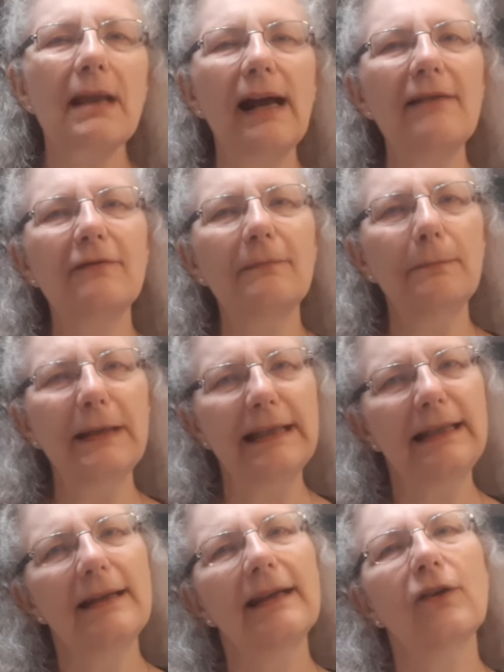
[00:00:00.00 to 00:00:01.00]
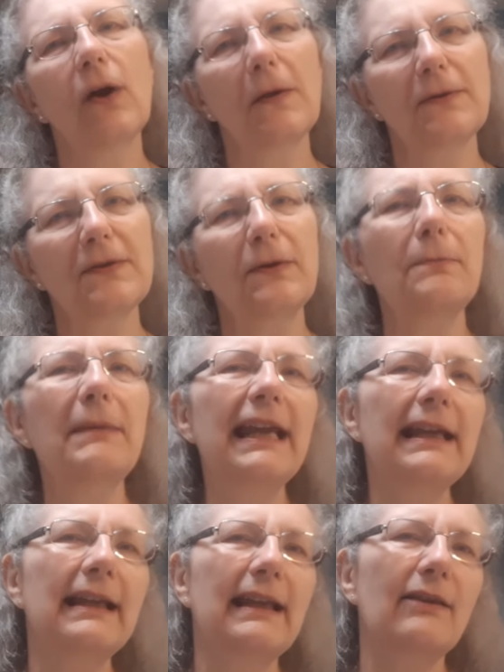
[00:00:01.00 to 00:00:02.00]
I've been also
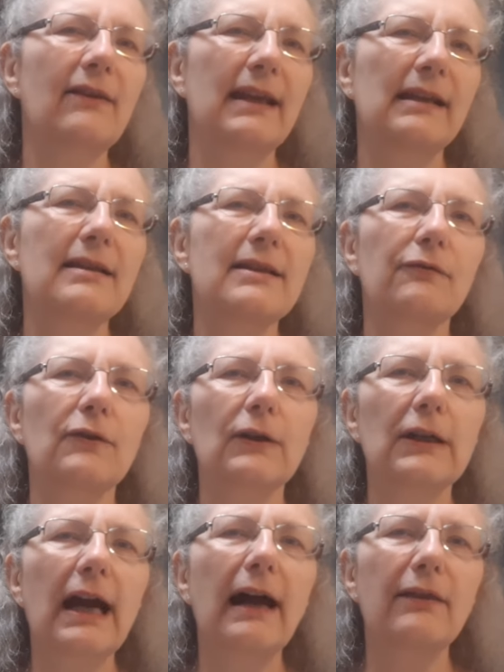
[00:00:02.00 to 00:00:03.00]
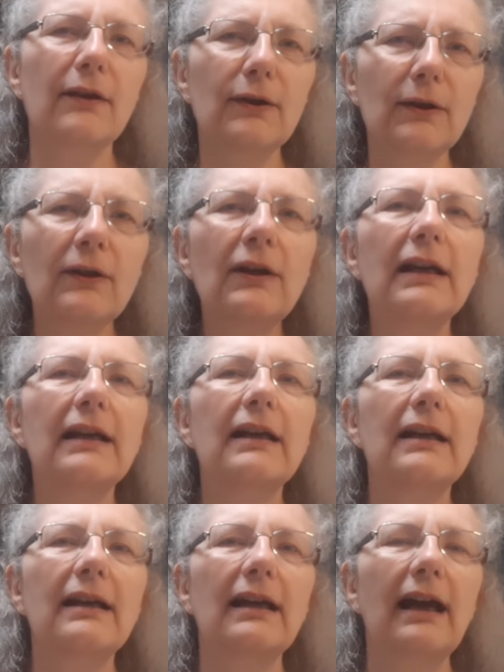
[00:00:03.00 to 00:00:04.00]
making things for other
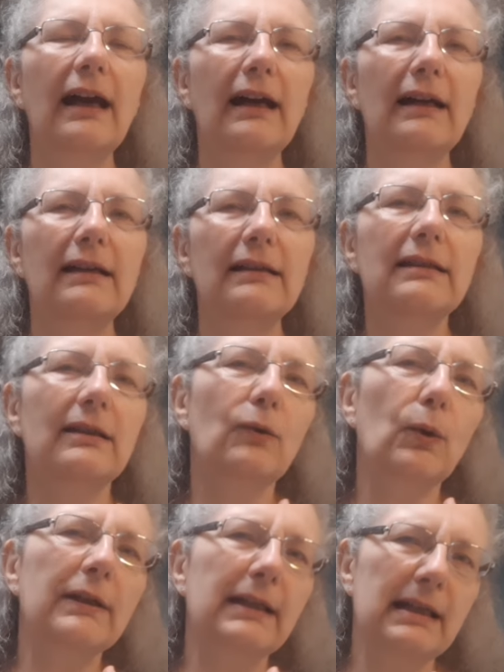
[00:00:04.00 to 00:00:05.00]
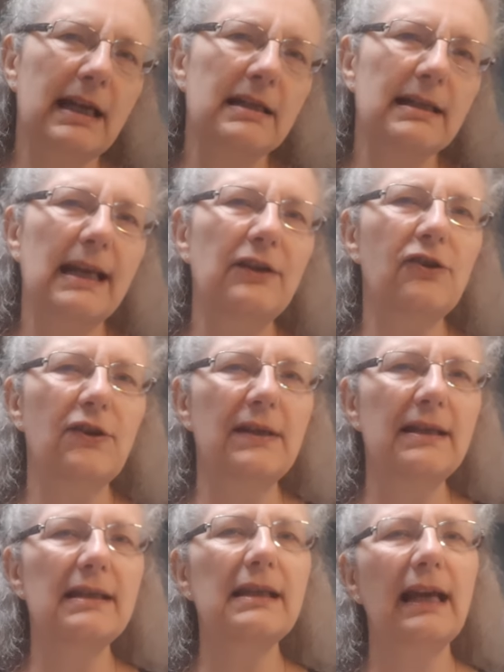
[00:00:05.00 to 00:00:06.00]
uh,
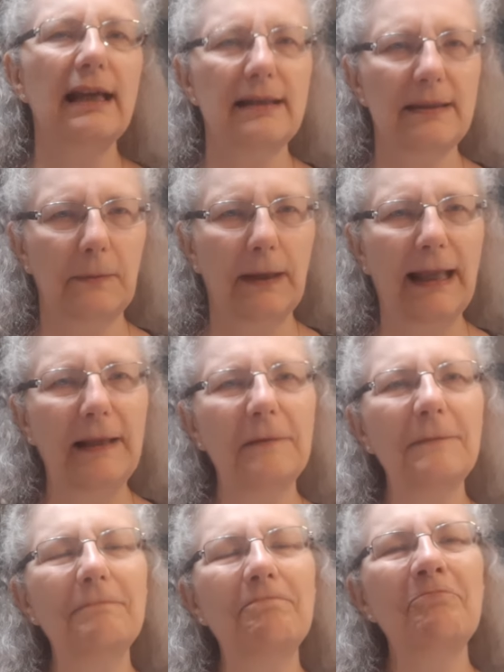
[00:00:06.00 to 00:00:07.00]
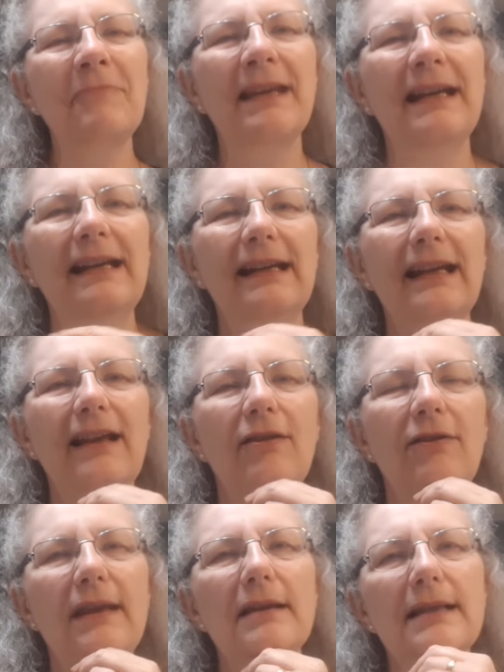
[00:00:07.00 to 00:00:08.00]
organizations as well.
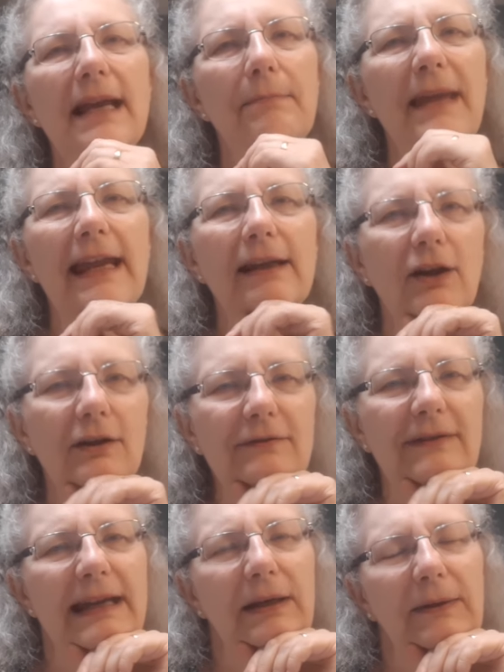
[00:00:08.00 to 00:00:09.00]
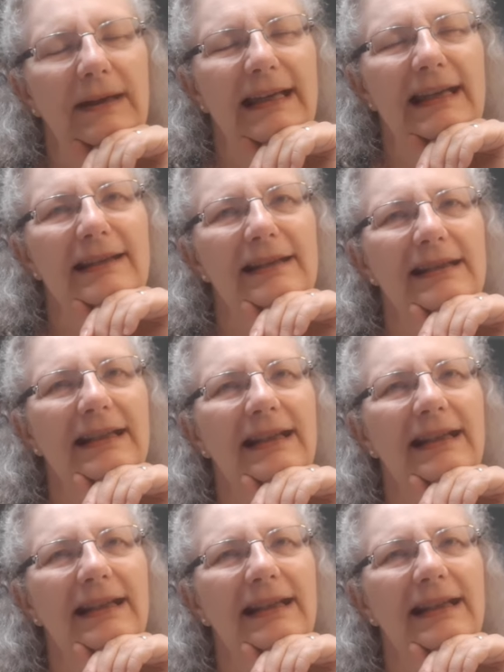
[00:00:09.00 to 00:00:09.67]
Things I make are varied